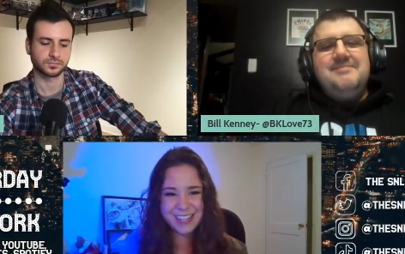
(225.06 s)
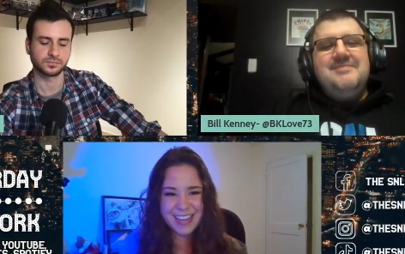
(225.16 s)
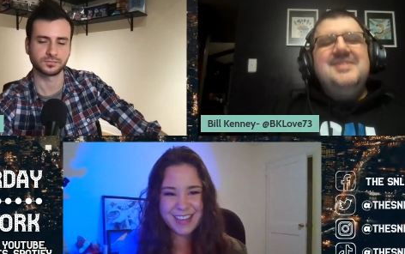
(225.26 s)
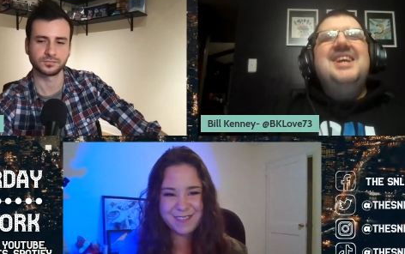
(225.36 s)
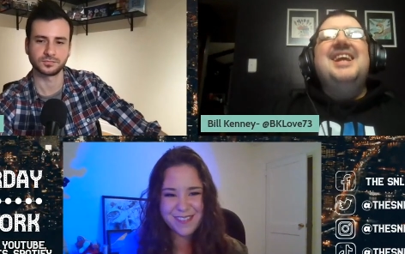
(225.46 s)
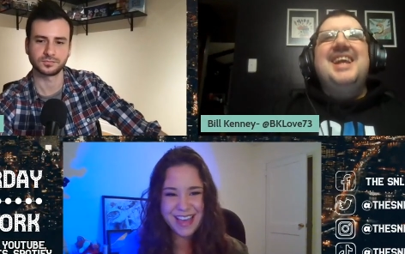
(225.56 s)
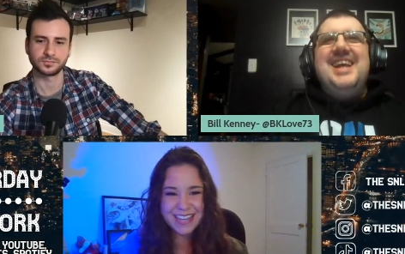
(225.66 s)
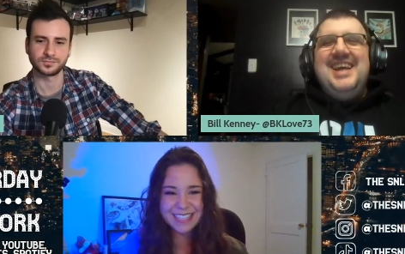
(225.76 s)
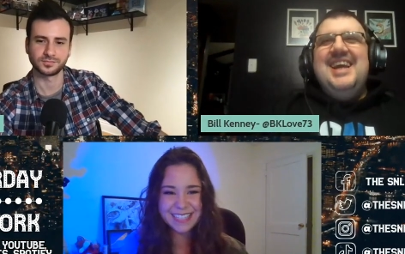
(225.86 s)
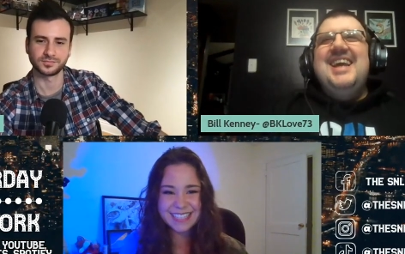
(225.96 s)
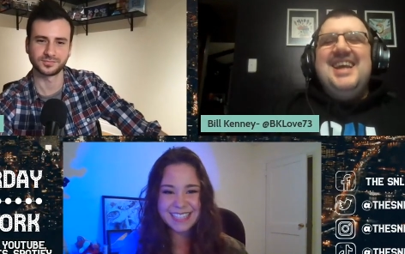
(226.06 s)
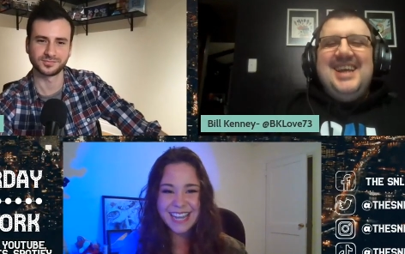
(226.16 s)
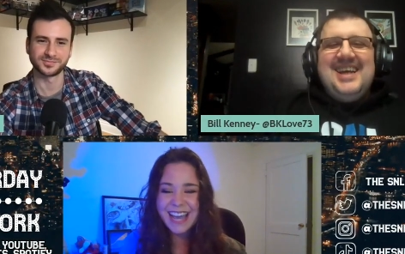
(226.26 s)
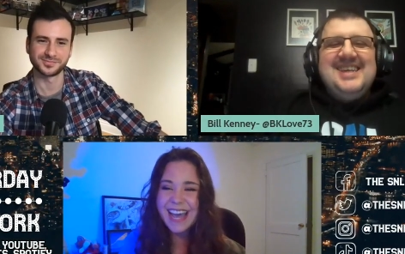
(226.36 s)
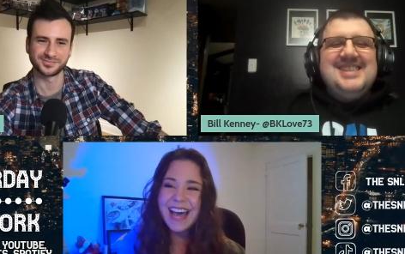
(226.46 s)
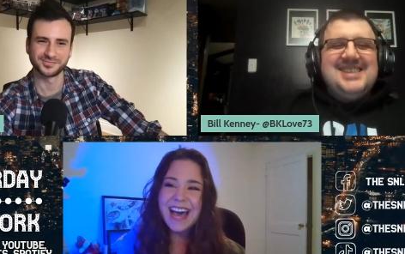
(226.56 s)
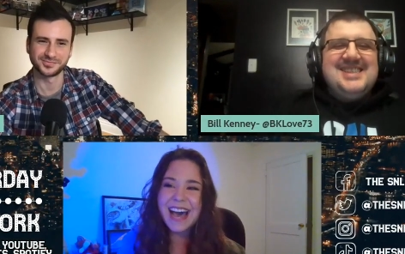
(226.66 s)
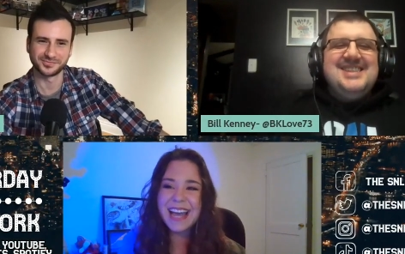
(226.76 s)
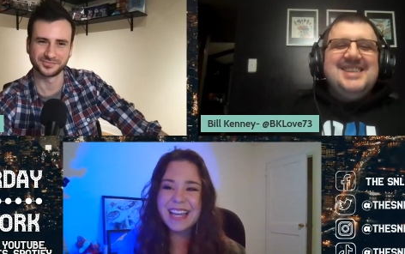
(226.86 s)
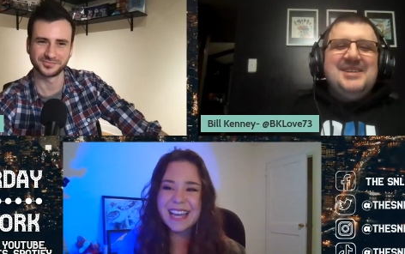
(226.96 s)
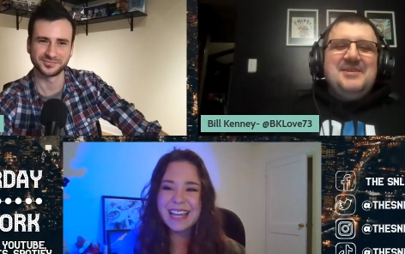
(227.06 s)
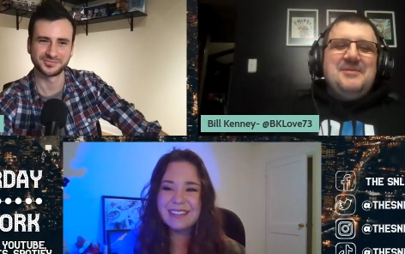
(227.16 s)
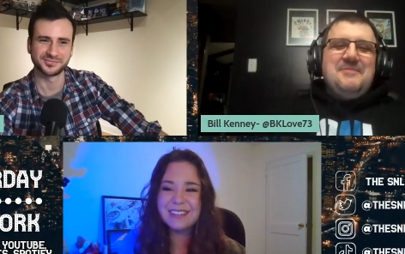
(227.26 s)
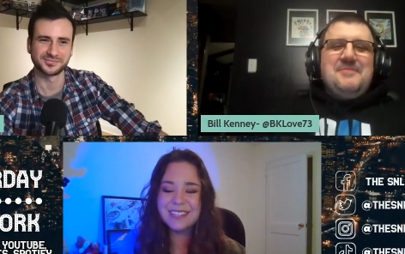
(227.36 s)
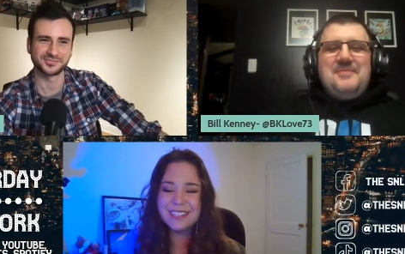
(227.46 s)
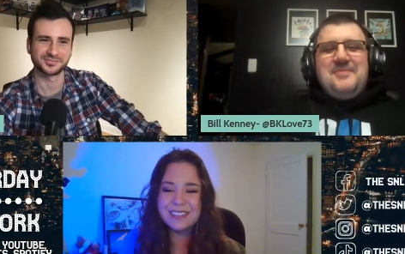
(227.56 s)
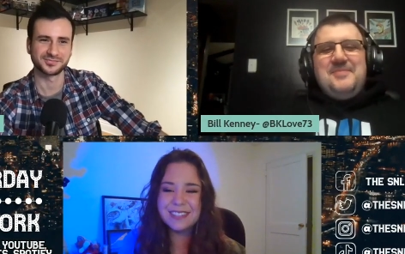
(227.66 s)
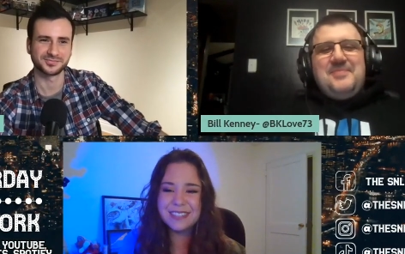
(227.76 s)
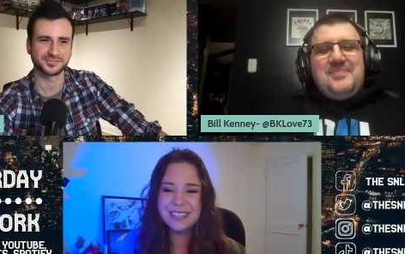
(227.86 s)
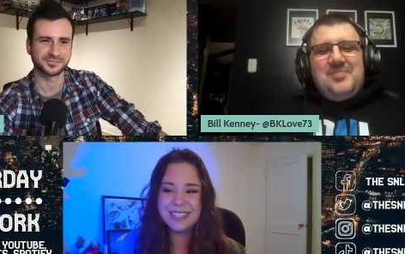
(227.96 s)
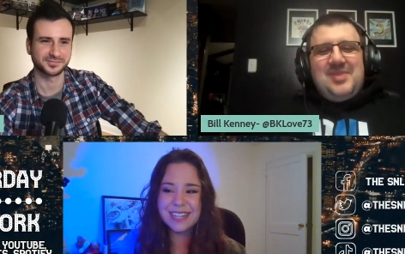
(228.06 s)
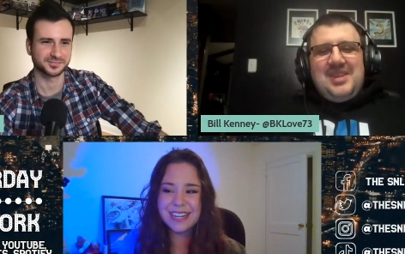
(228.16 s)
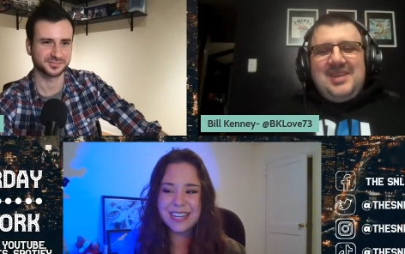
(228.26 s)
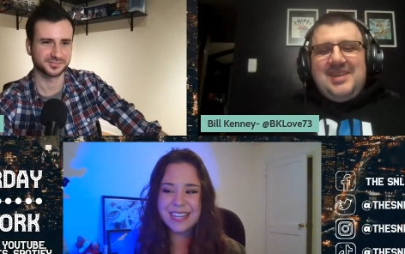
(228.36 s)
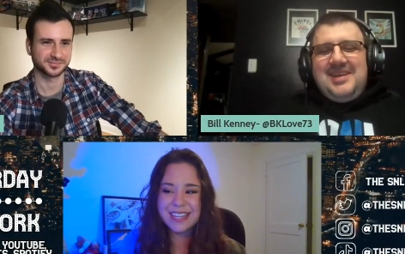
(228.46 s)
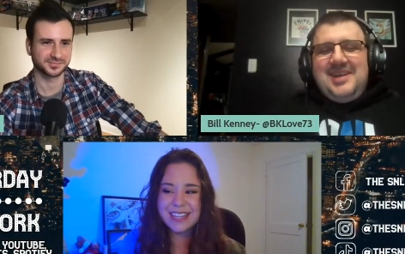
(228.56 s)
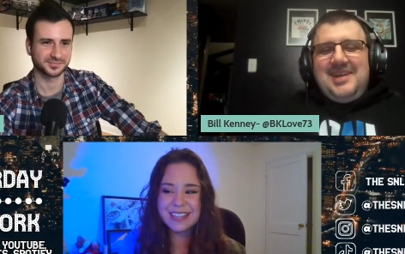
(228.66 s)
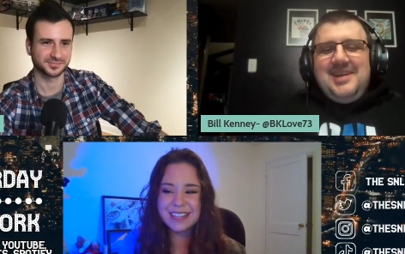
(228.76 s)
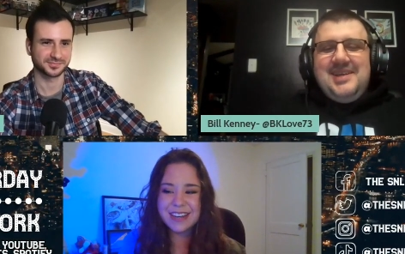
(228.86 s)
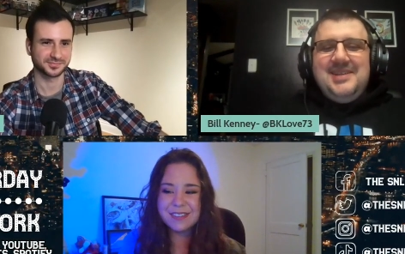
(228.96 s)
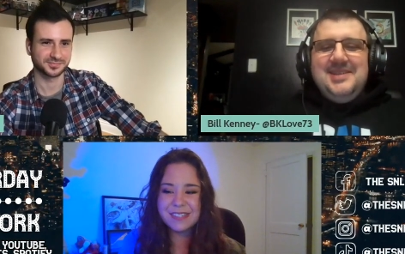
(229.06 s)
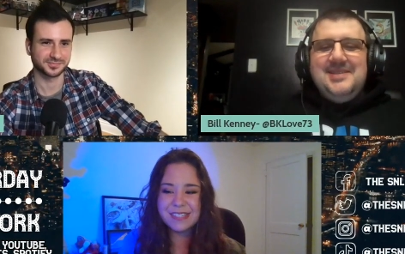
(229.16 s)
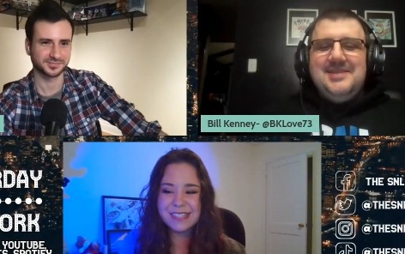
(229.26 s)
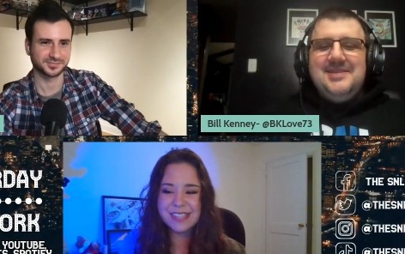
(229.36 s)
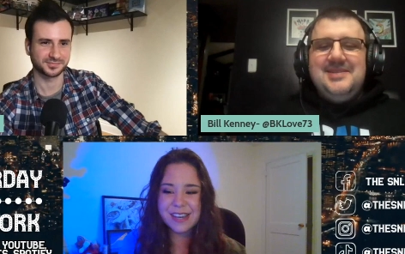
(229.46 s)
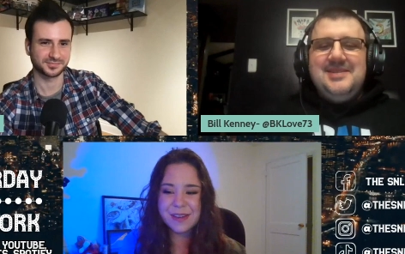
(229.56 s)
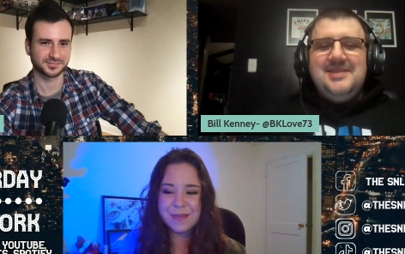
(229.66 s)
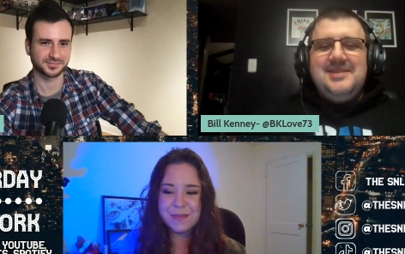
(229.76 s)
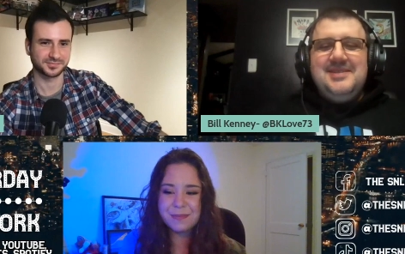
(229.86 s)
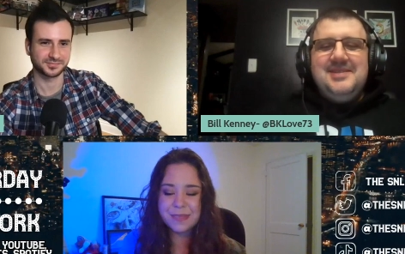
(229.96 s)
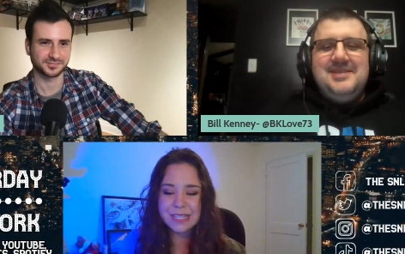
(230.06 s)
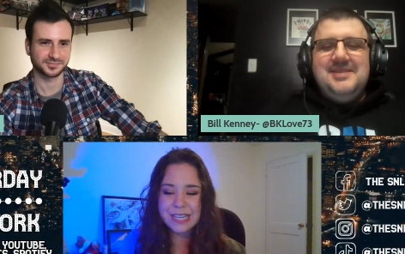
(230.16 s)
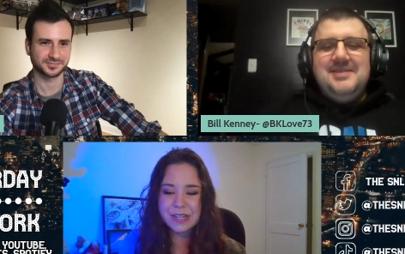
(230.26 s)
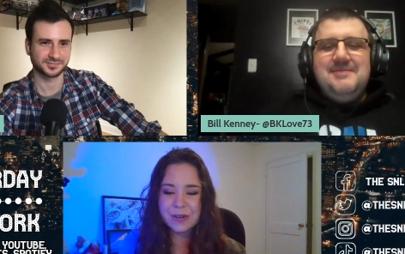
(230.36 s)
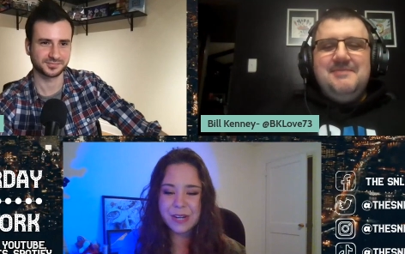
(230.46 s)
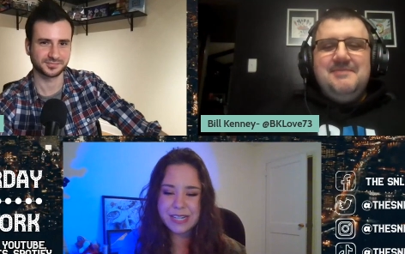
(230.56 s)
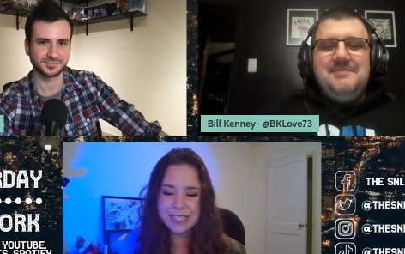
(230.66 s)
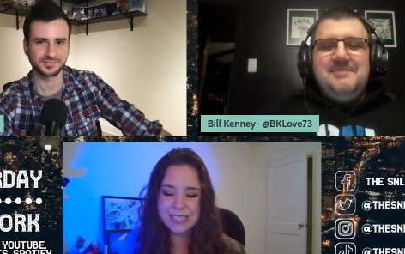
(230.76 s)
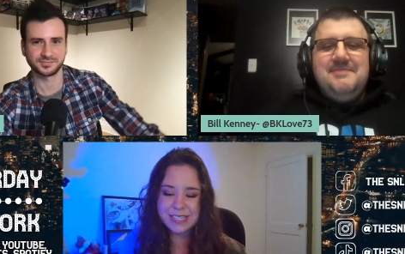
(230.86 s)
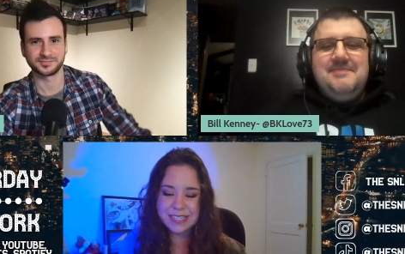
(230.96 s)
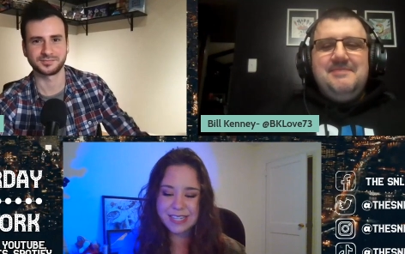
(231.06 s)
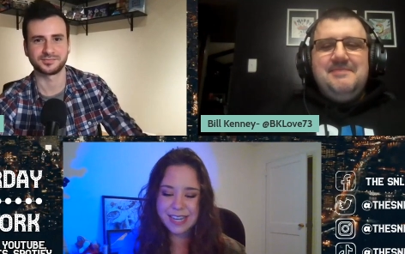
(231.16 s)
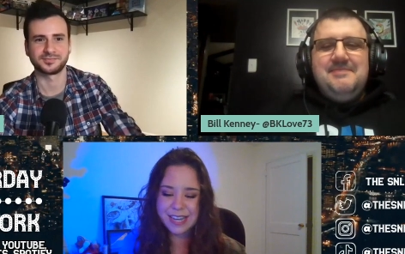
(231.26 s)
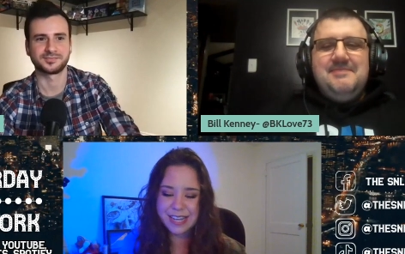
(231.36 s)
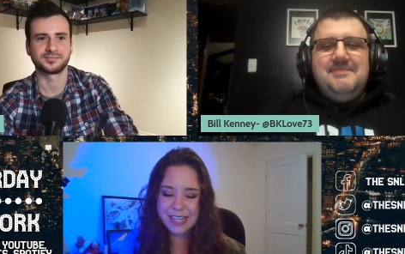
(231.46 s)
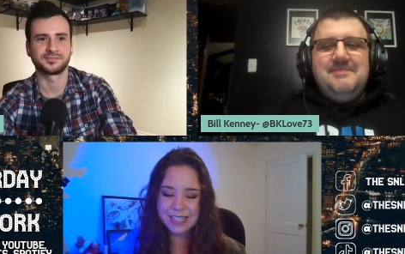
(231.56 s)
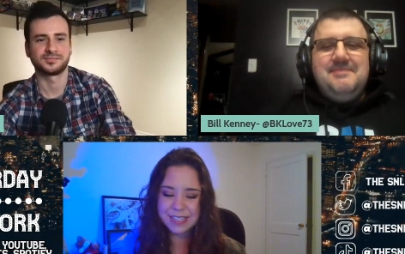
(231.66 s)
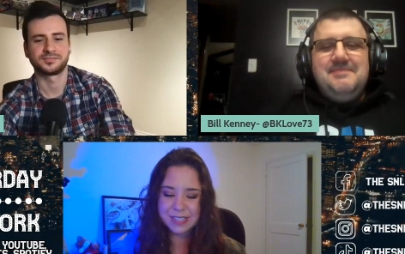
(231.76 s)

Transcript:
Speaker 1: came back in. I, I really, really uh, thought that was um, a great uh,